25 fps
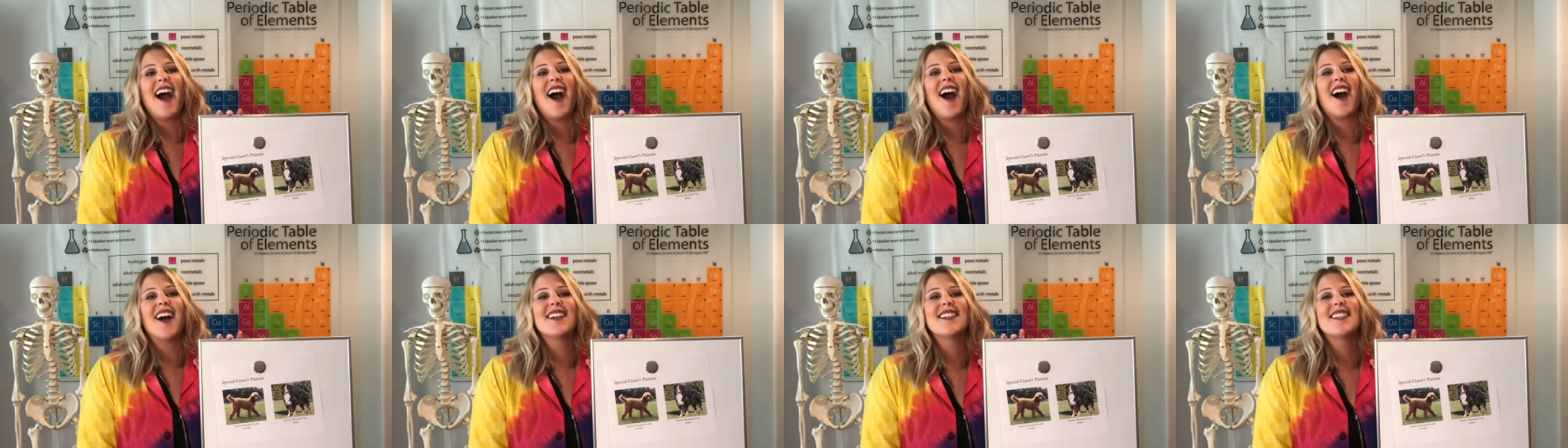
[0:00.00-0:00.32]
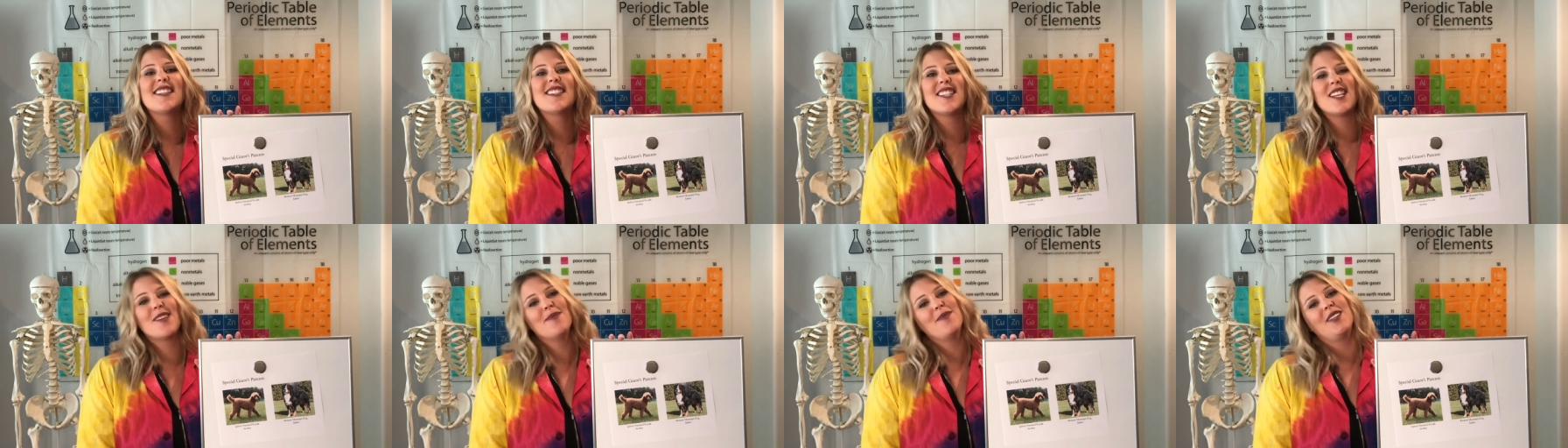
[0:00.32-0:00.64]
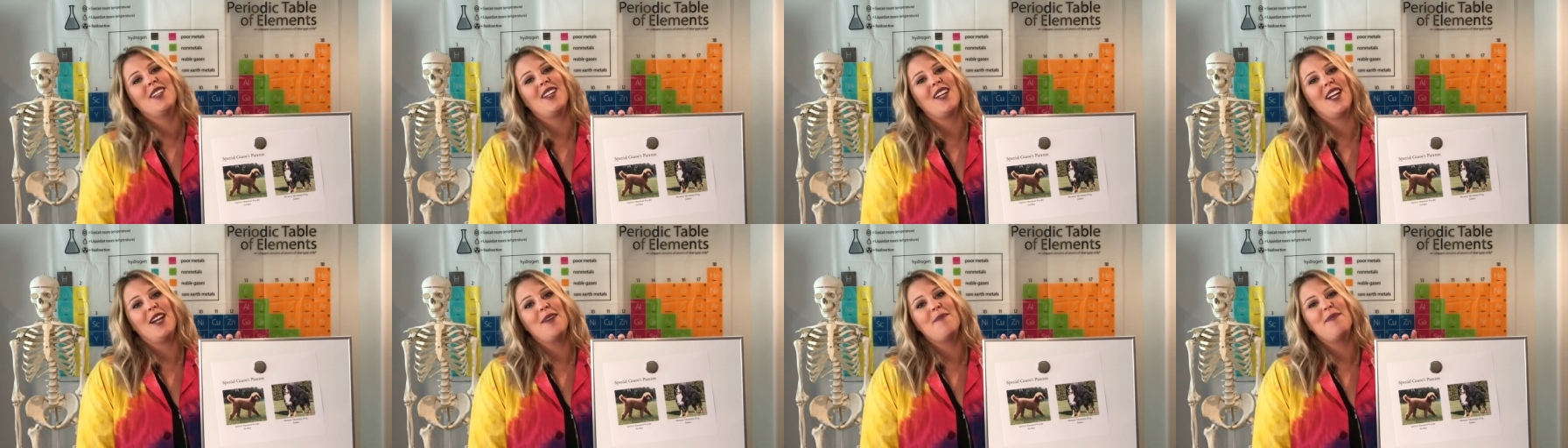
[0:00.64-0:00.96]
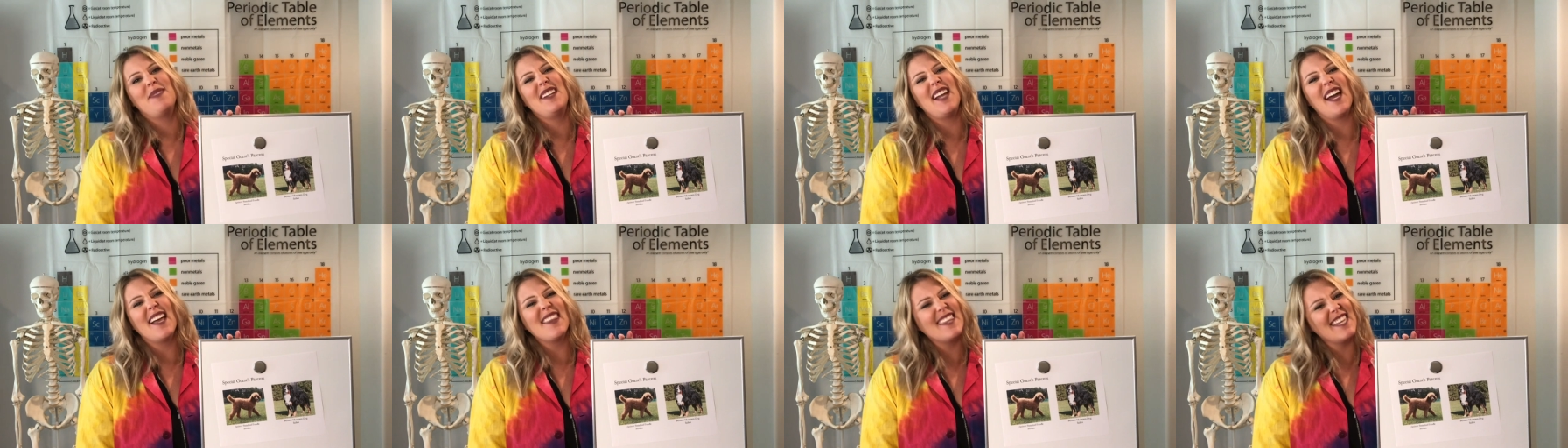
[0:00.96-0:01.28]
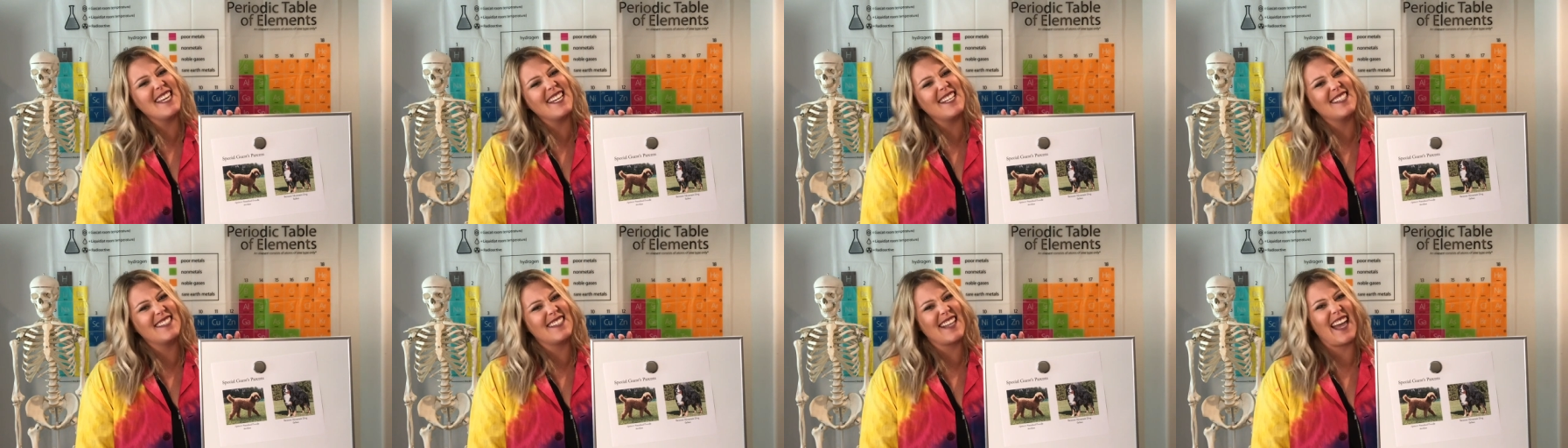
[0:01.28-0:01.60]
are similar but not
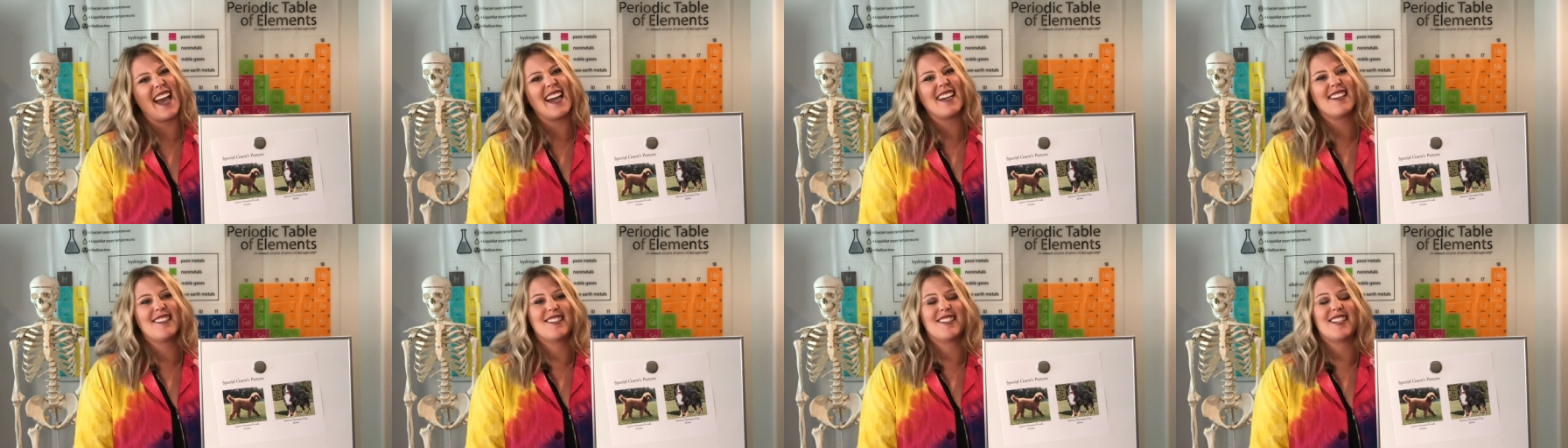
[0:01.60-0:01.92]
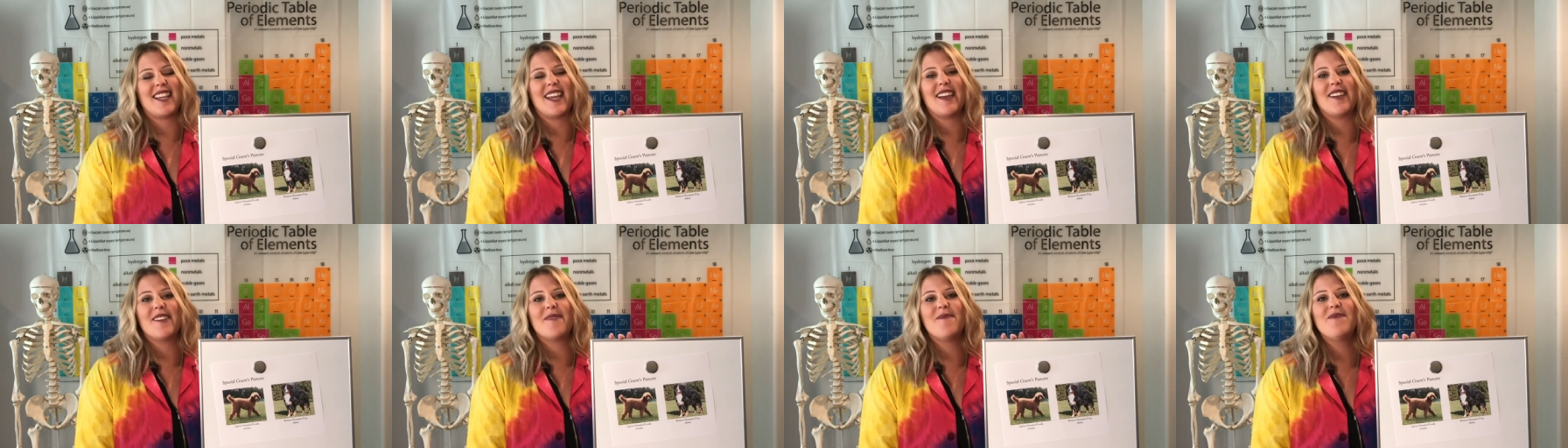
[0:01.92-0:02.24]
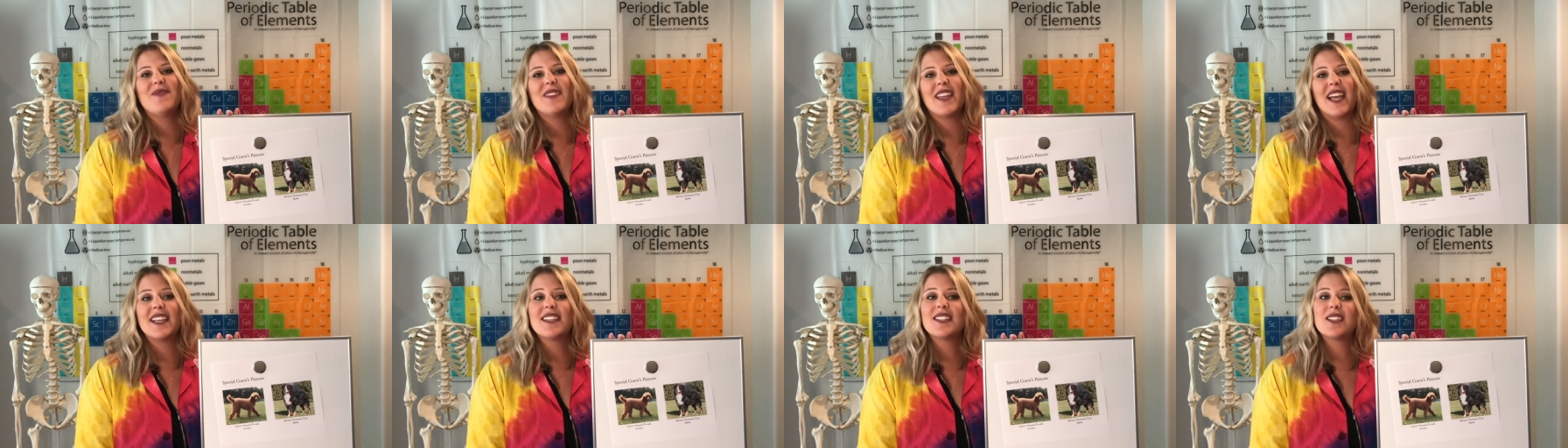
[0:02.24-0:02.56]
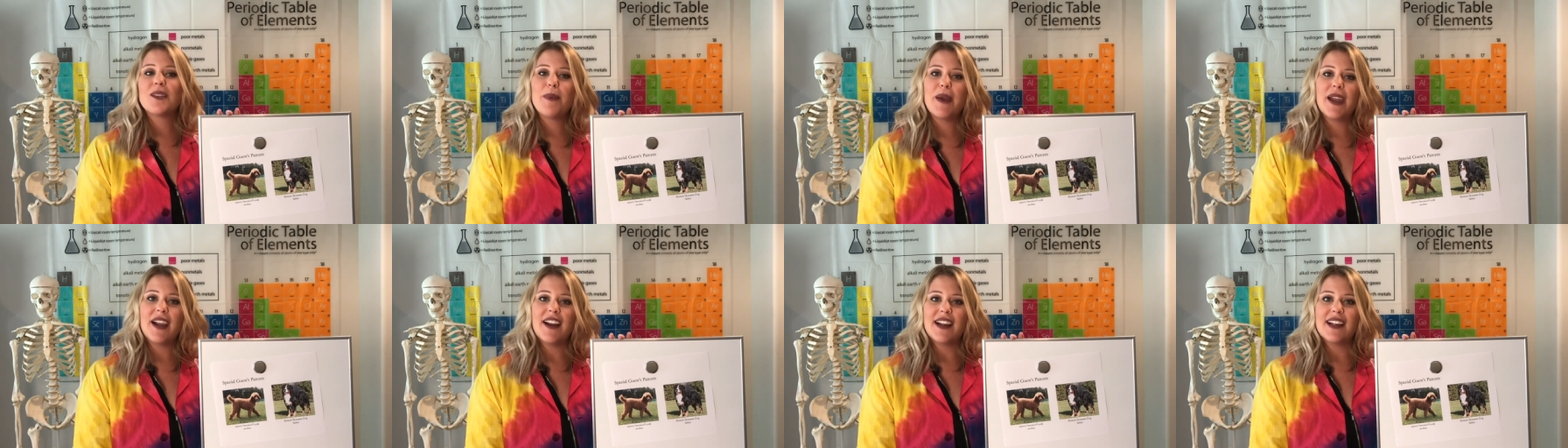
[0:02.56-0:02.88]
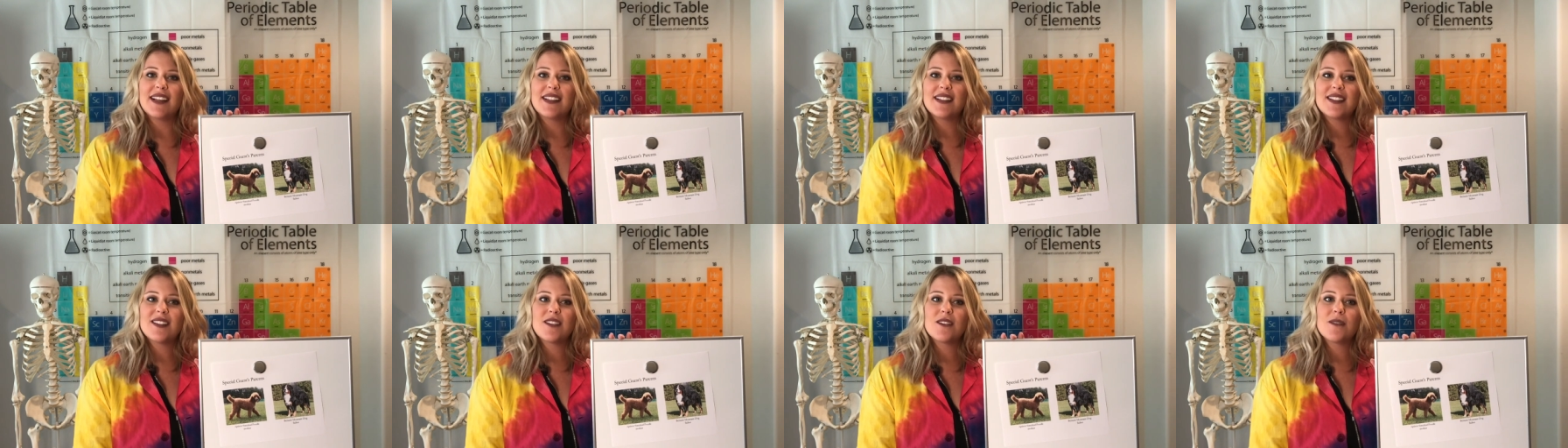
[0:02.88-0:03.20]
the exact same as the
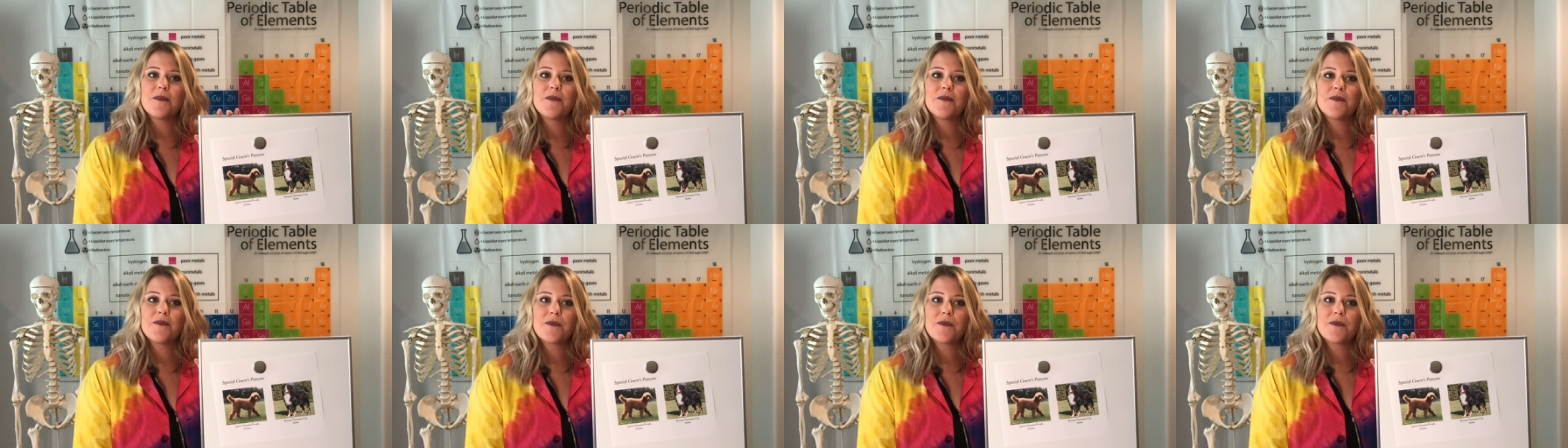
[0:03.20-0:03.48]
parents.